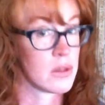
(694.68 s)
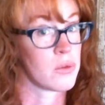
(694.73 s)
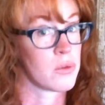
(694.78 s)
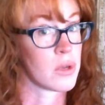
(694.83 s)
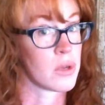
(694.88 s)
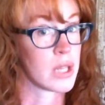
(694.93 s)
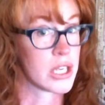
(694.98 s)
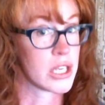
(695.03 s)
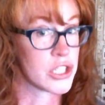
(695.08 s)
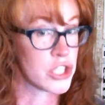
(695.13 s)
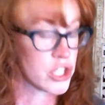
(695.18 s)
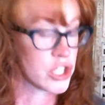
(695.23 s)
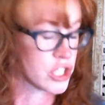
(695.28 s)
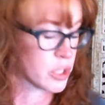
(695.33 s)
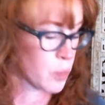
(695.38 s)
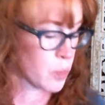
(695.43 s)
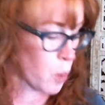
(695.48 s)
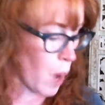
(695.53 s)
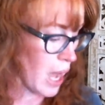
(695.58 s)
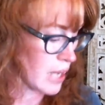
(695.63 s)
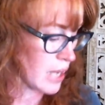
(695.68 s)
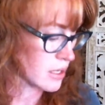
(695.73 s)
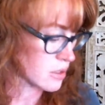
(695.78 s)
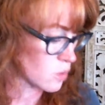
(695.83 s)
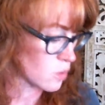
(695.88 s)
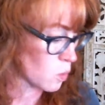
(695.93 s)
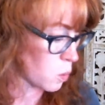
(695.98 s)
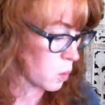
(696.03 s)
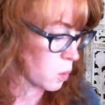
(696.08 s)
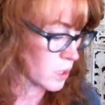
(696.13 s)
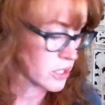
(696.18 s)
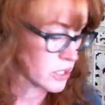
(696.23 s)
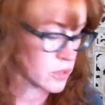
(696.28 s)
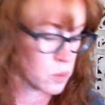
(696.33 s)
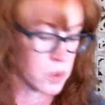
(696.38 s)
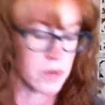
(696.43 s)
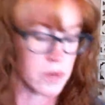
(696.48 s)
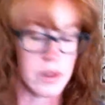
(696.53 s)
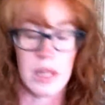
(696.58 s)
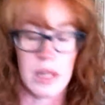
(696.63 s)
Relationship-wise, what
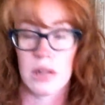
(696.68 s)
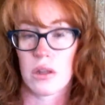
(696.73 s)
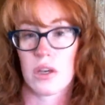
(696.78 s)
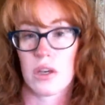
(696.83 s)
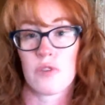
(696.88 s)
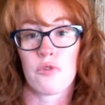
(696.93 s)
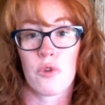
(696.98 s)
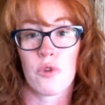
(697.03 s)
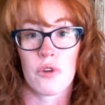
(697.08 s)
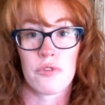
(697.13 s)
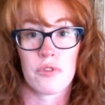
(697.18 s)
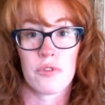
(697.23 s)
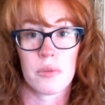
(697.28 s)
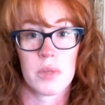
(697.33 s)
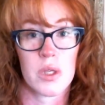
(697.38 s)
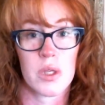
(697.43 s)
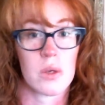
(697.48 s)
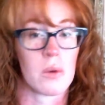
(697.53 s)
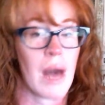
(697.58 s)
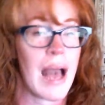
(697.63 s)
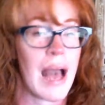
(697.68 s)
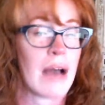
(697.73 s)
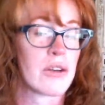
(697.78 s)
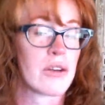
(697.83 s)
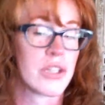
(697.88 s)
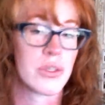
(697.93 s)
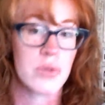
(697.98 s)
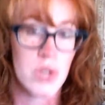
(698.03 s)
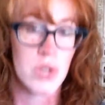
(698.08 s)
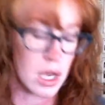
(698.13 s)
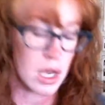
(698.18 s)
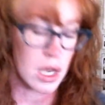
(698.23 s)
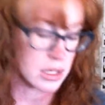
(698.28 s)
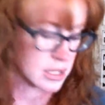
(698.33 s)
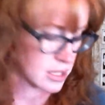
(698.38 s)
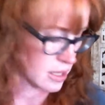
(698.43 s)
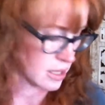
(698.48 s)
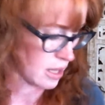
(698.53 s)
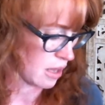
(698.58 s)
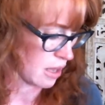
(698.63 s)
are they looking for from you? How do you talk
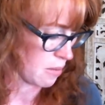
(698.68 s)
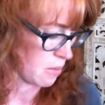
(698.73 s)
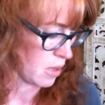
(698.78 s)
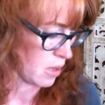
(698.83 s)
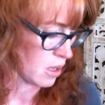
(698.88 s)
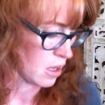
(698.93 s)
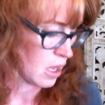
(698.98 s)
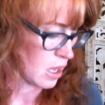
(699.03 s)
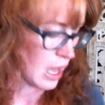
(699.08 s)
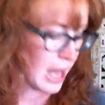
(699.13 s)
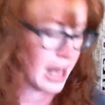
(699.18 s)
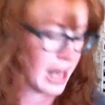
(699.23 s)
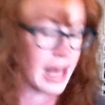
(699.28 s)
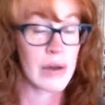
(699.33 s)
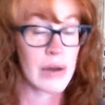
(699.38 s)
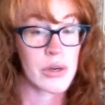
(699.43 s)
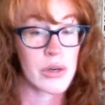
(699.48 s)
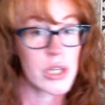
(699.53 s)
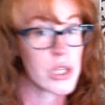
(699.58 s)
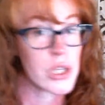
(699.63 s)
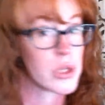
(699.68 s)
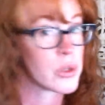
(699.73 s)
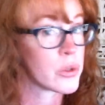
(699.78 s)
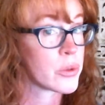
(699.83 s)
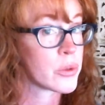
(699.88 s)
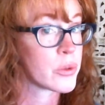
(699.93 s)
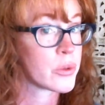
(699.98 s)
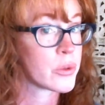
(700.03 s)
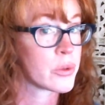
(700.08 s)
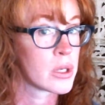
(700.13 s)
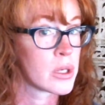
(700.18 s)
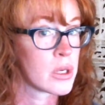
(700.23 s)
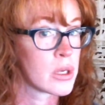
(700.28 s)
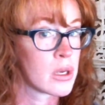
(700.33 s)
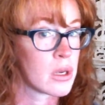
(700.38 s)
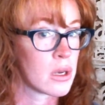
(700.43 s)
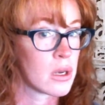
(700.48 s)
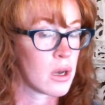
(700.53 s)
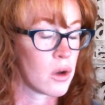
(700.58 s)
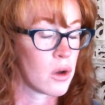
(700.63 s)
to them? How do you
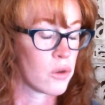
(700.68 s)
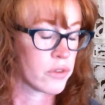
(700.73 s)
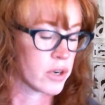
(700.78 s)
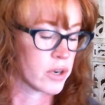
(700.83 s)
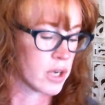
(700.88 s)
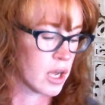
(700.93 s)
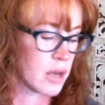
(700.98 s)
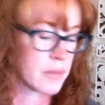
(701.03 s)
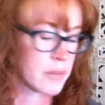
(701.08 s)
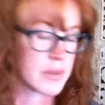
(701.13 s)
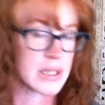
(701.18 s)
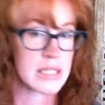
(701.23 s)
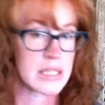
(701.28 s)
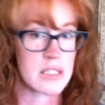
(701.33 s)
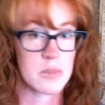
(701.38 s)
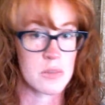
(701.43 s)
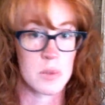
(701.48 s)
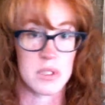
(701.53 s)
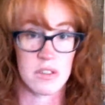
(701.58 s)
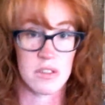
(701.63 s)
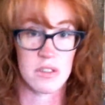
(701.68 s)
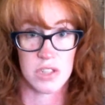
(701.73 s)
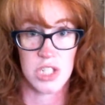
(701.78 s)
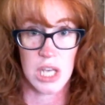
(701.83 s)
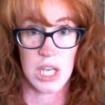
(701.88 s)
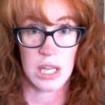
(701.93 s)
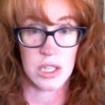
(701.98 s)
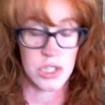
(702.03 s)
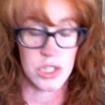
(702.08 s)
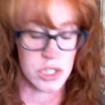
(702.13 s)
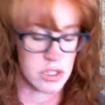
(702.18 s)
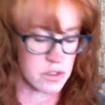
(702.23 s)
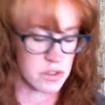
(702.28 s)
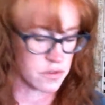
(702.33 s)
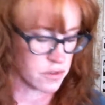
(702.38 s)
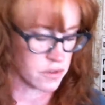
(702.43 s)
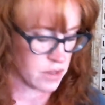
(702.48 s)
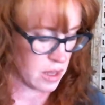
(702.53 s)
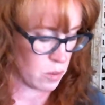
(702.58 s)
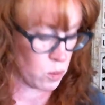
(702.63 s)
overcome these specific challenges
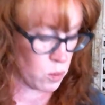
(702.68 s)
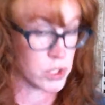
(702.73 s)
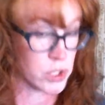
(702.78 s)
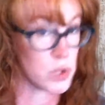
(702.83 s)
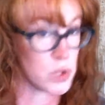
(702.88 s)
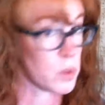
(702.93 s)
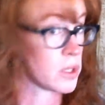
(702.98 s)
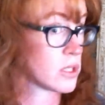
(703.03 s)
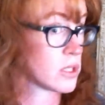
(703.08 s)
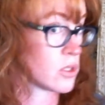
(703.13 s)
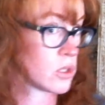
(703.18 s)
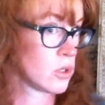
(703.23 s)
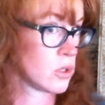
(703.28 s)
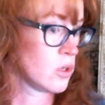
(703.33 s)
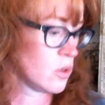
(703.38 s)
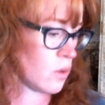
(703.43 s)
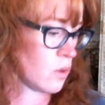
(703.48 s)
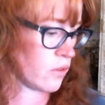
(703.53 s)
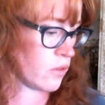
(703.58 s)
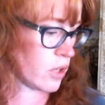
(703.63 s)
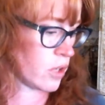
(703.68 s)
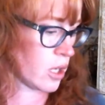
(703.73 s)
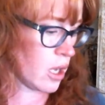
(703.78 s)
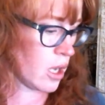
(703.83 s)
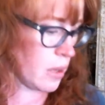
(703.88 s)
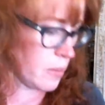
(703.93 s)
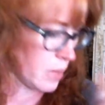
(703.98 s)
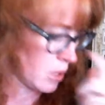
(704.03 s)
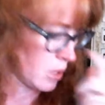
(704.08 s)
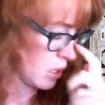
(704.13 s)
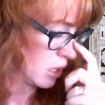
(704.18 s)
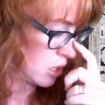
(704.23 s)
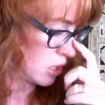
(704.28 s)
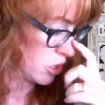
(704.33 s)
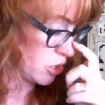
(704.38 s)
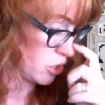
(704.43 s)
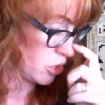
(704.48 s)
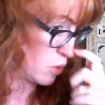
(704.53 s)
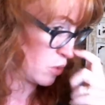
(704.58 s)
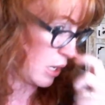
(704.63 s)
for them? Which ones do you overcome?
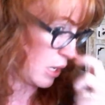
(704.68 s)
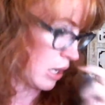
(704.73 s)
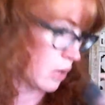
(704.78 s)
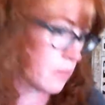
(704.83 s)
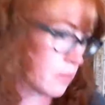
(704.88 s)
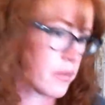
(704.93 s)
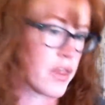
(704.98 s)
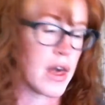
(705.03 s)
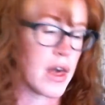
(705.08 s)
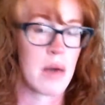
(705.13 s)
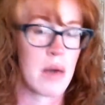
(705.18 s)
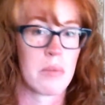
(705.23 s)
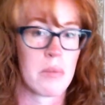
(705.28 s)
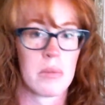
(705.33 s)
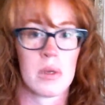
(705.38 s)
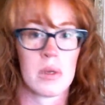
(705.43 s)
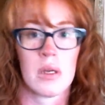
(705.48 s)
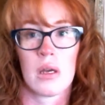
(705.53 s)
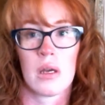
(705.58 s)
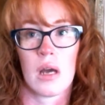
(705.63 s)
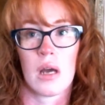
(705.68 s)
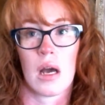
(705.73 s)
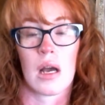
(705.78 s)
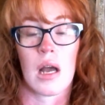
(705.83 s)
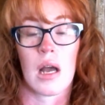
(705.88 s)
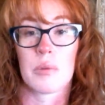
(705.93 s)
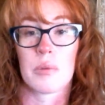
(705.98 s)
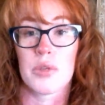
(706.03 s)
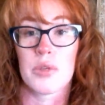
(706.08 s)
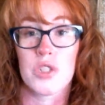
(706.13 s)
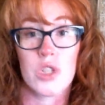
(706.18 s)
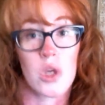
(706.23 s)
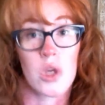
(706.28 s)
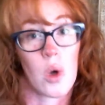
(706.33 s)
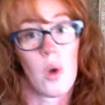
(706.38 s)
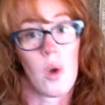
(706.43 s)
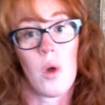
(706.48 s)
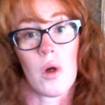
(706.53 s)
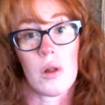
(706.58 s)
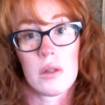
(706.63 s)
Do you help them accomplish a
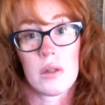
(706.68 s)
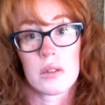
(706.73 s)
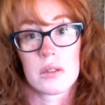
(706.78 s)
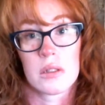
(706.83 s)
goal?